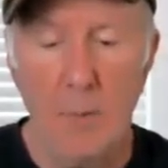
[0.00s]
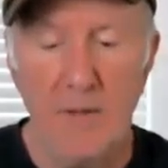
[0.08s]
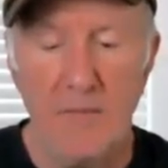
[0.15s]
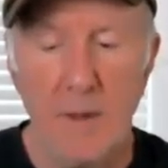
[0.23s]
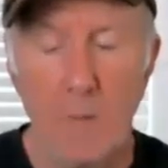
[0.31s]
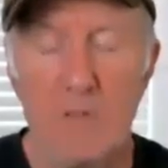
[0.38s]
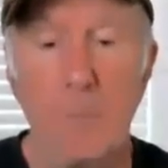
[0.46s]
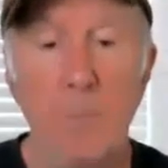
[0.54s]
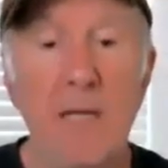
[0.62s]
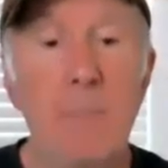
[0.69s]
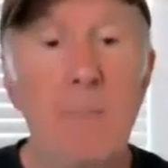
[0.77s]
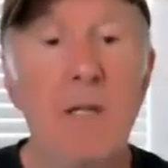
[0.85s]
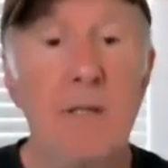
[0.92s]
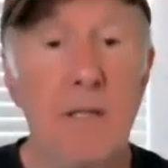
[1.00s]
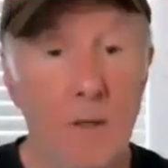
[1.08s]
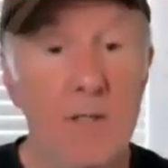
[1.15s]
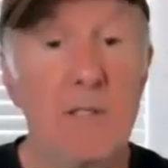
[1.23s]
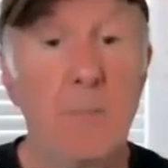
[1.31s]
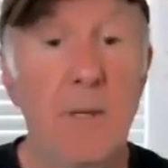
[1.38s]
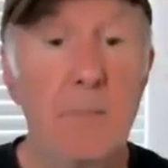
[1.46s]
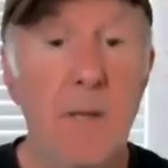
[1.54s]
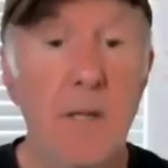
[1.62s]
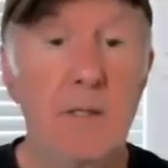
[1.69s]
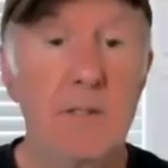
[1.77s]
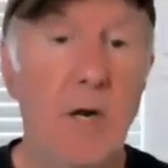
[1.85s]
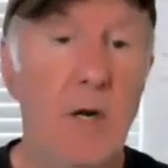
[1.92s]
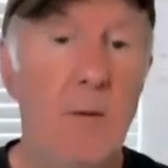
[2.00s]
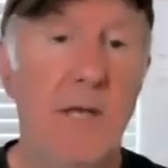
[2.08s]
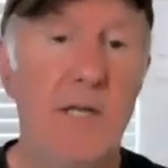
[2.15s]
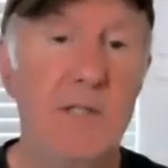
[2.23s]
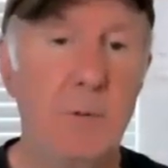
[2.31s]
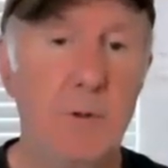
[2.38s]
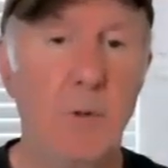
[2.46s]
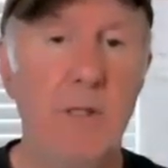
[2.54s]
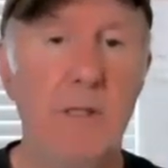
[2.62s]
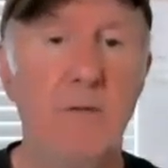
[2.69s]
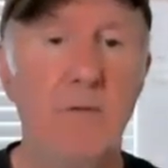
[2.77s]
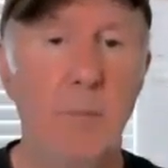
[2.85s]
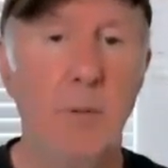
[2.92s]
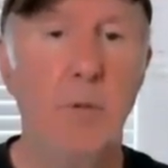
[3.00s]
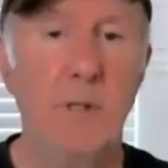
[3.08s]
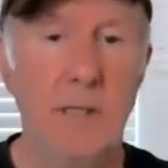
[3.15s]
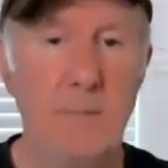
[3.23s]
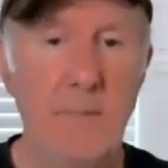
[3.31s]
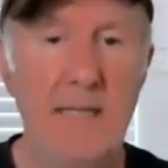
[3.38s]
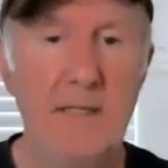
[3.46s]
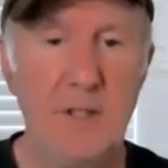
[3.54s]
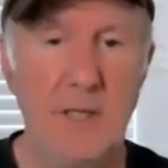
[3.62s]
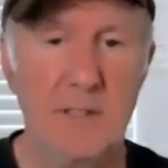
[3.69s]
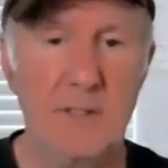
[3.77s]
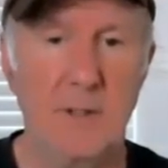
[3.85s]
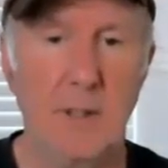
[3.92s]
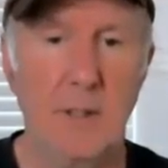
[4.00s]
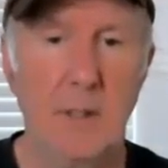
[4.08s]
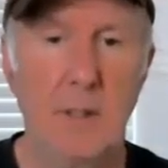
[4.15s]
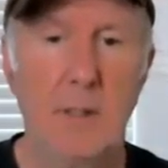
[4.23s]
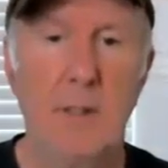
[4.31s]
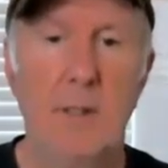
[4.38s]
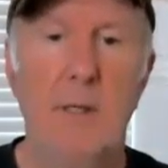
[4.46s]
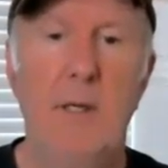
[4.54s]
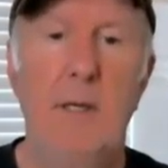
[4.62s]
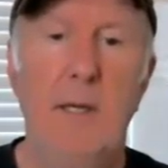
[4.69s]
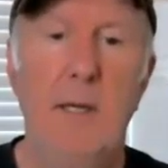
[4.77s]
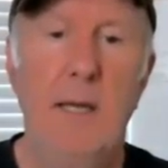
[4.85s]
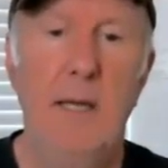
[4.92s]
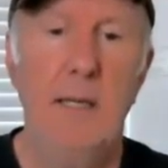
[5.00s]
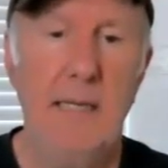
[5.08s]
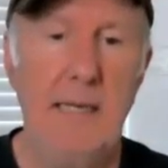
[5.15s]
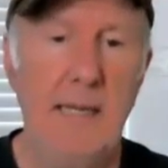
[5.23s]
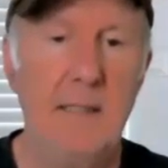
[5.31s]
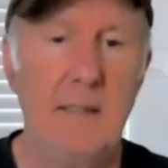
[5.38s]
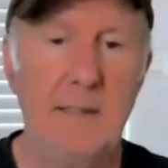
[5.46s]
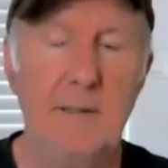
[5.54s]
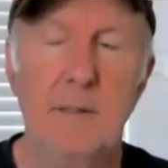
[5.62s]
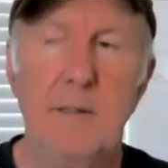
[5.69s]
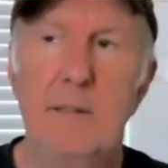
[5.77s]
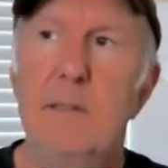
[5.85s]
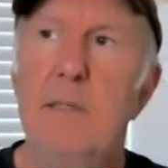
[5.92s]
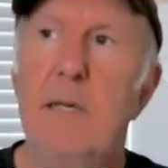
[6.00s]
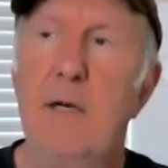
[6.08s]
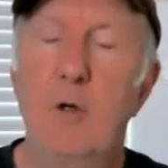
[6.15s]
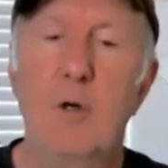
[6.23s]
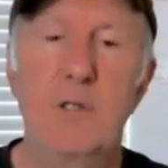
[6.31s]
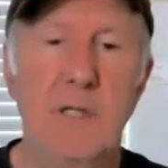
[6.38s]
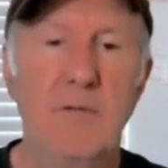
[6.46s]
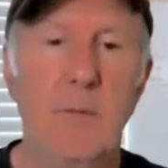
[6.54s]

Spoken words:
but there is a big military base between Liverpool and Manchester in England. And of course,